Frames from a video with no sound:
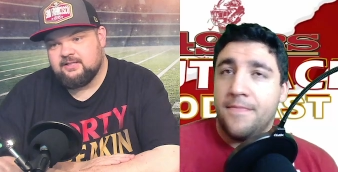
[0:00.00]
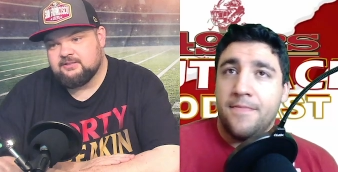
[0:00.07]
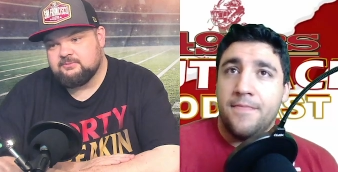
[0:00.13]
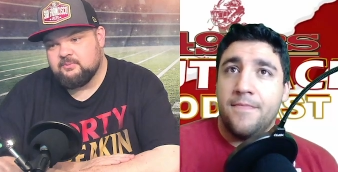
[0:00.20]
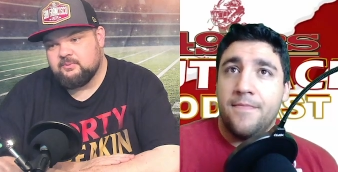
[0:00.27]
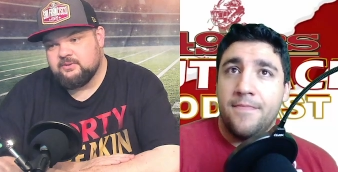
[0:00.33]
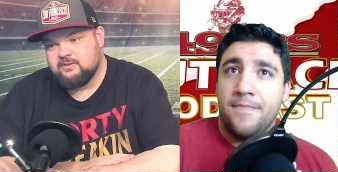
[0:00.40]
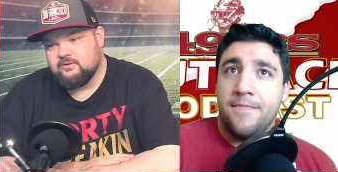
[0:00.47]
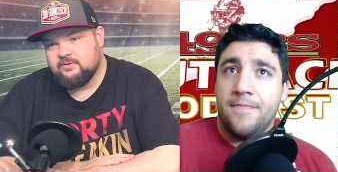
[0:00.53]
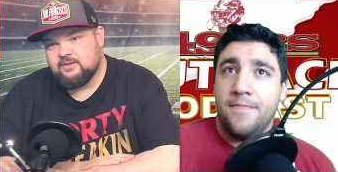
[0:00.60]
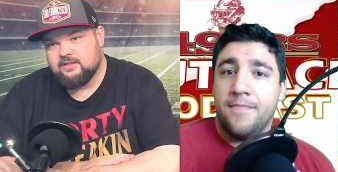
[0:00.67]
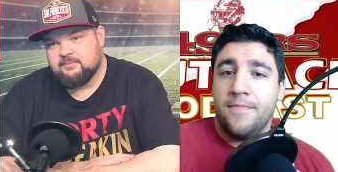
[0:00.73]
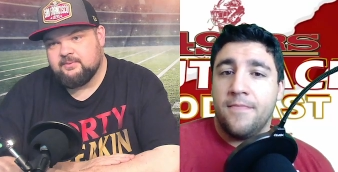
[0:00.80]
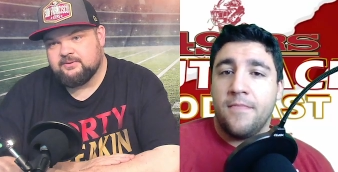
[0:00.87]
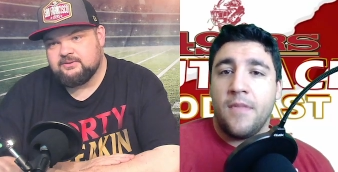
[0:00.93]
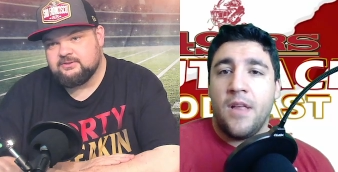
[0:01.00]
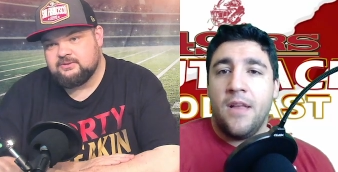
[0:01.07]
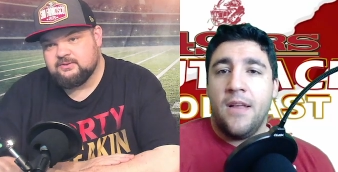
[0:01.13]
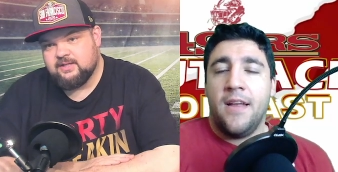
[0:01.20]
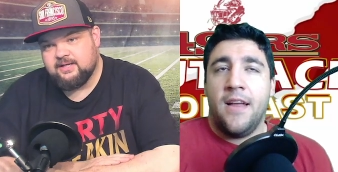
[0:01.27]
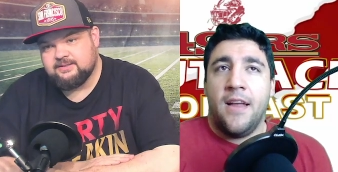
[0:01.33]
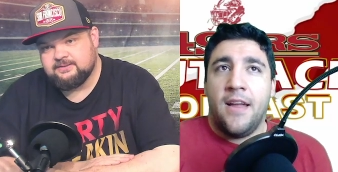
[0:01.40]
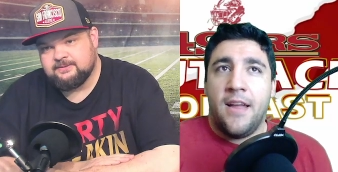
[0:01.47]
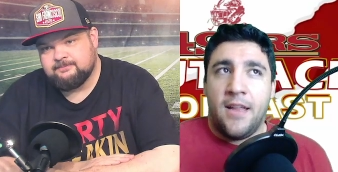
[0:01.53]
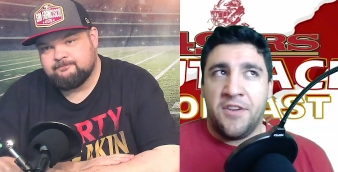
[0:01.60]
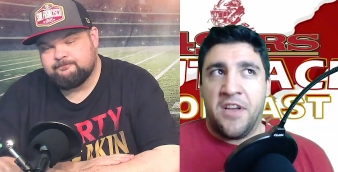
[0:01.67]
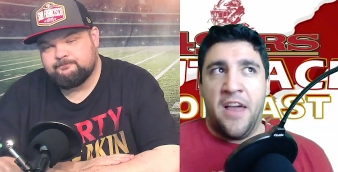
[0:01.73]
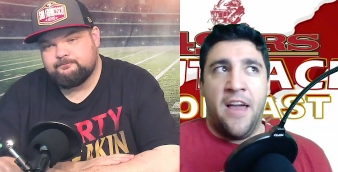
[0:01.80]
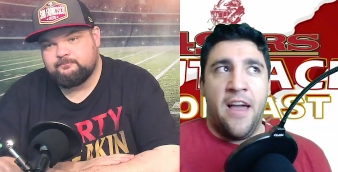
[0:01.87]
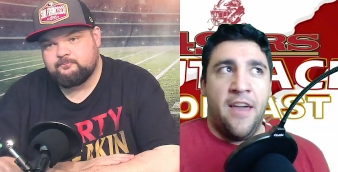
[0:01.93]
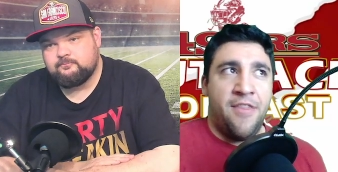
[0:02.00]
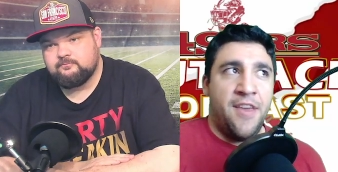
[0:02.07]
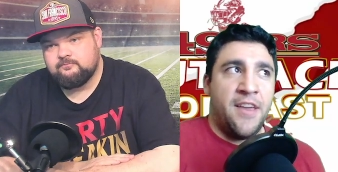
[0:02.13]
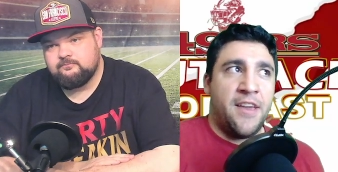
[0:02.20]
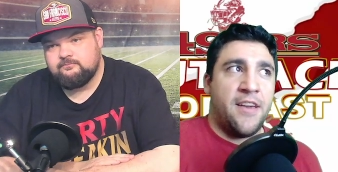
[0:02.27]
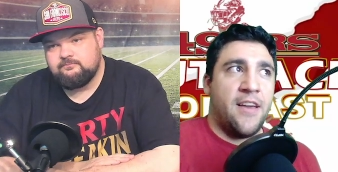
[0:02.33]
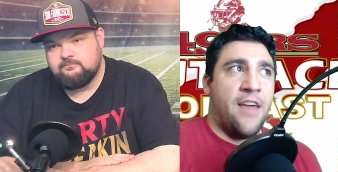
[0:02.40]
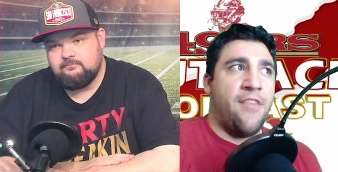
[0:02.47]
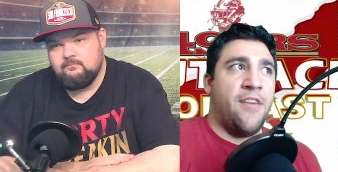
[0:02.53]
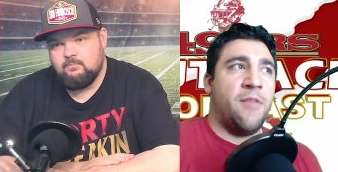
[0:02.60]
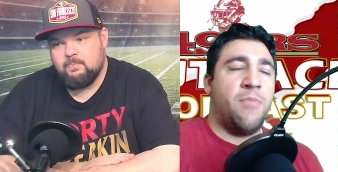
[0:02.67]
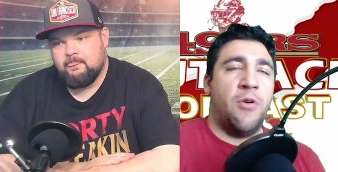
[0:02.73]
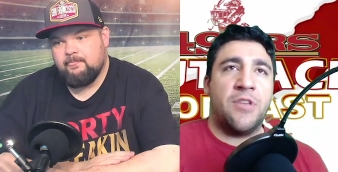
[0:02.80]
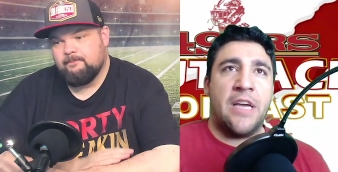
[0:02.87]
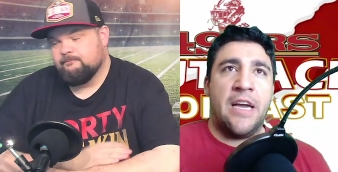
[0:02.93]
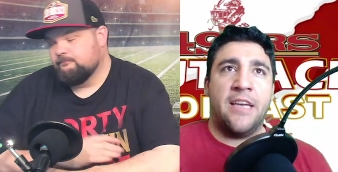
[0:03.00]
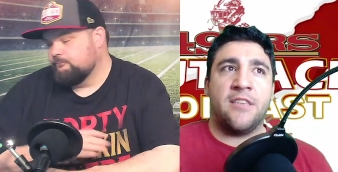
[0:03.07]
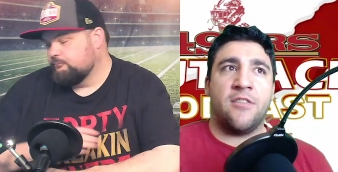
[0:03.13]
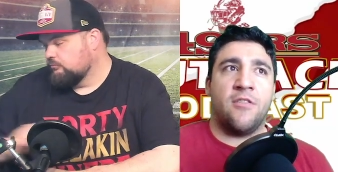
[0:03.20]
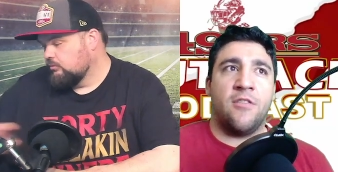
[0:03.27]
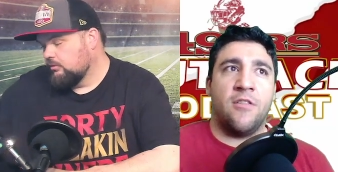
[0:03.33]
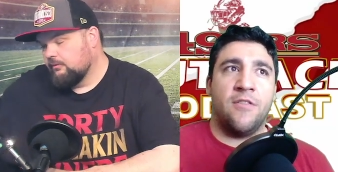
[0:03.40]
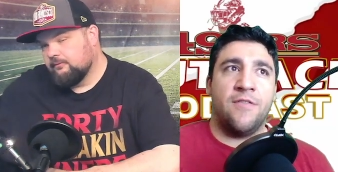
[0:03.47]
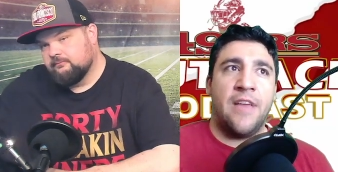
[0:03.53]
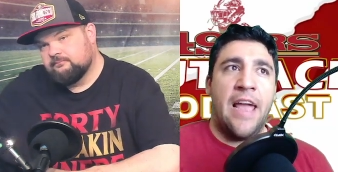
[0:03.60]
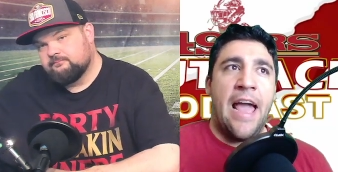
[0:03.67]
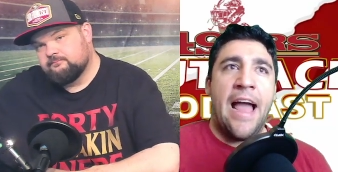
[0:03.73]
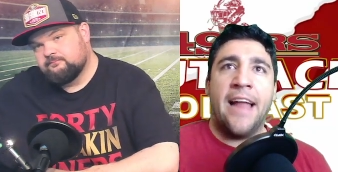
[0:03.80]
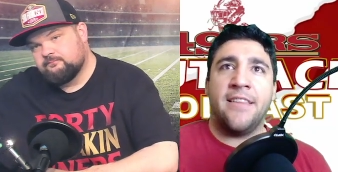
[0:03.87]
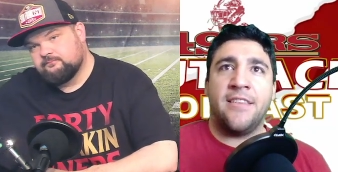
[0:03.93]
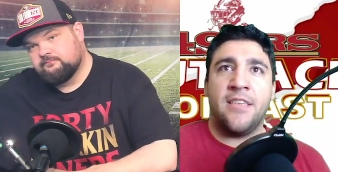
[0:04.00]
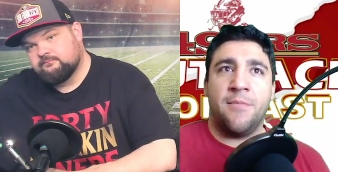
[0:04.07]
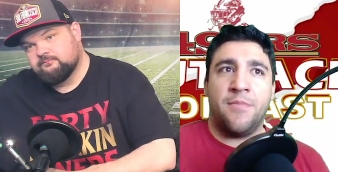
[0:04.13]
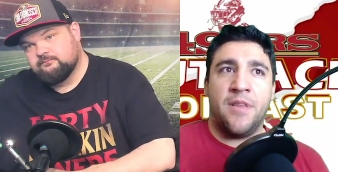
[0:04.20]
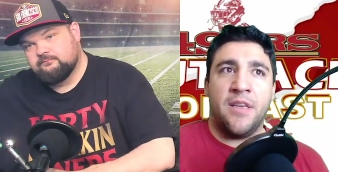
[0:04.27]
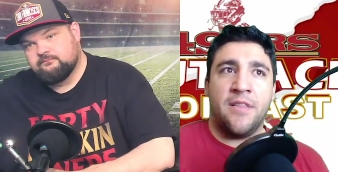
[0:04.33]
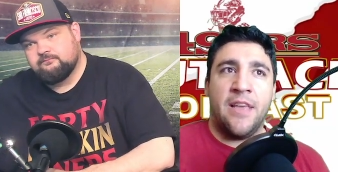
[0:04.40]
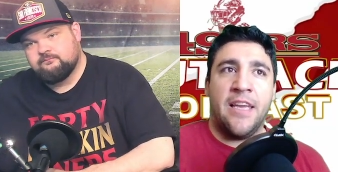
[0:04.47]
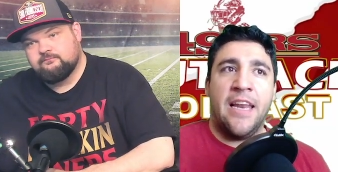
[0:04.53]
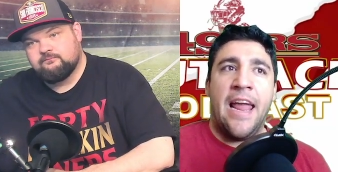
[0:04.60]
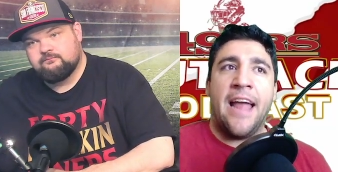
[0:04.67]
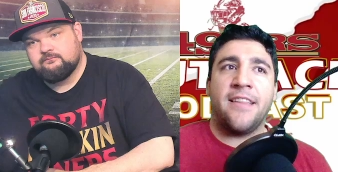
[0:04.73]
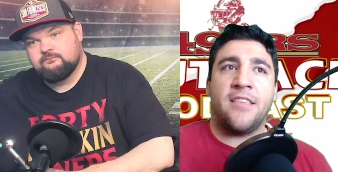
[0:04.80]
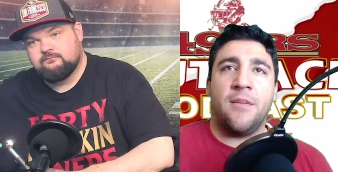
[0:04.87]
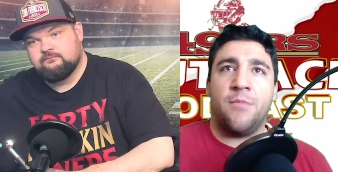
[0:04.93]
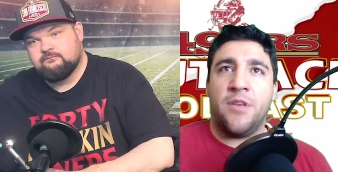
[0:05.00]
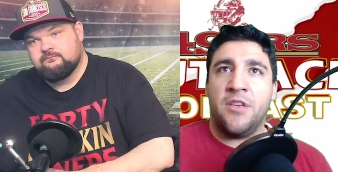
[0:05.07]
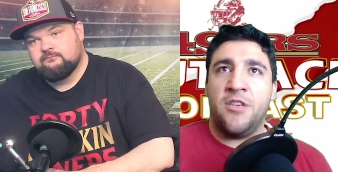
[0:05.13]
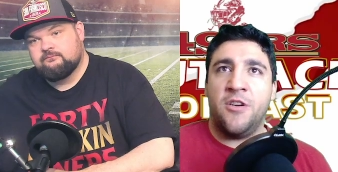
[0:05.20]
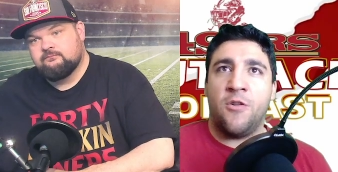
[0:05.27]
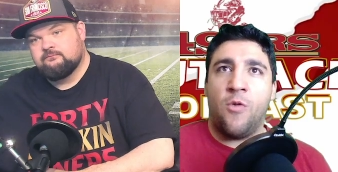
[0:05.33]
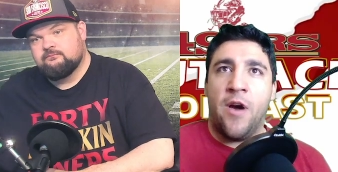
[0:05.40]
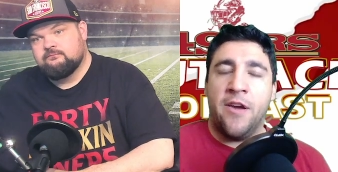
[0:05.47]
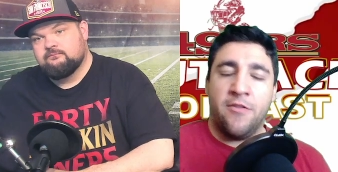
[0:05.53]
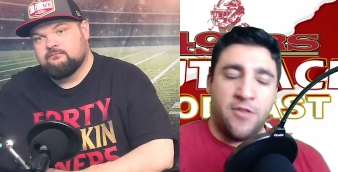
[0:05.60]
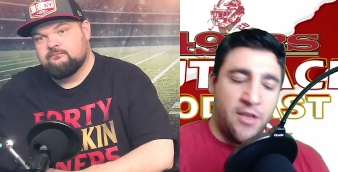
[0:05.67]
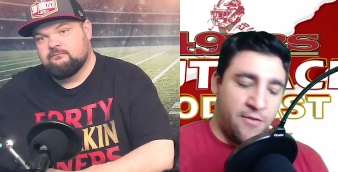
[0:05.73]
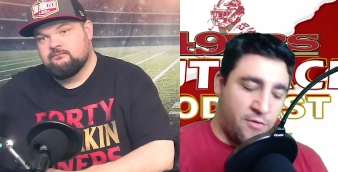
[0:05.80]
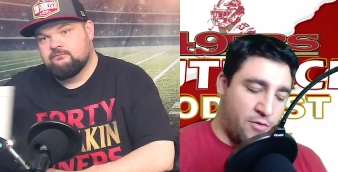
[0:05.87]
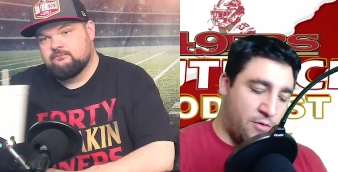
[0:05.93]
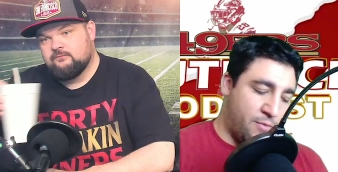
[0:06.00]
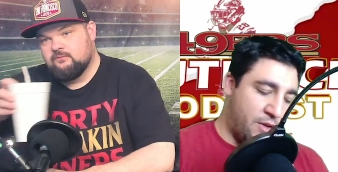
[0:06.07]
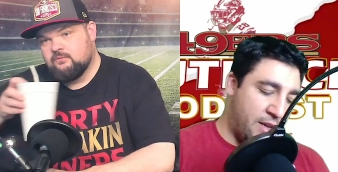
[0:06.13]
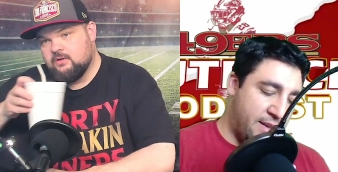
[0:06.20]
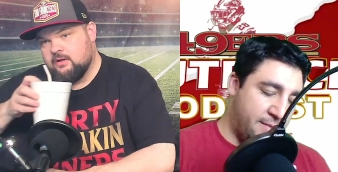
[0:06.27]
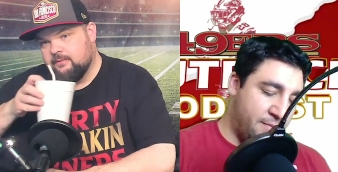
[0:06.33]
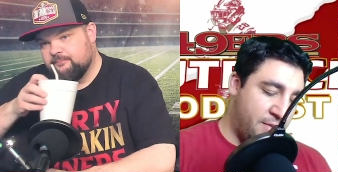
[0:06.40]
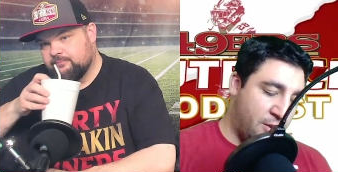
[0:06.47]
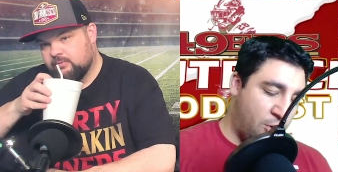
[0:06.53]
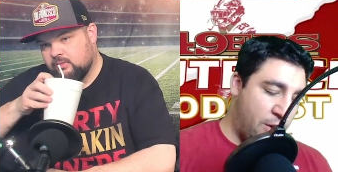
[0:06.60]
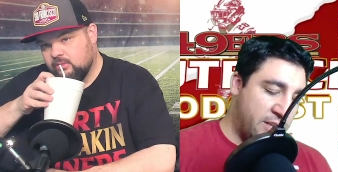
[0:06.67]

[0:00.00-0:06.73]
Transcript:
Speaker 1: Alex. But what do you think about these two guys?
Speaker 2: Look, I think I think both guys are they add something. They can add something to your wide receiver room. Um, right. Um, the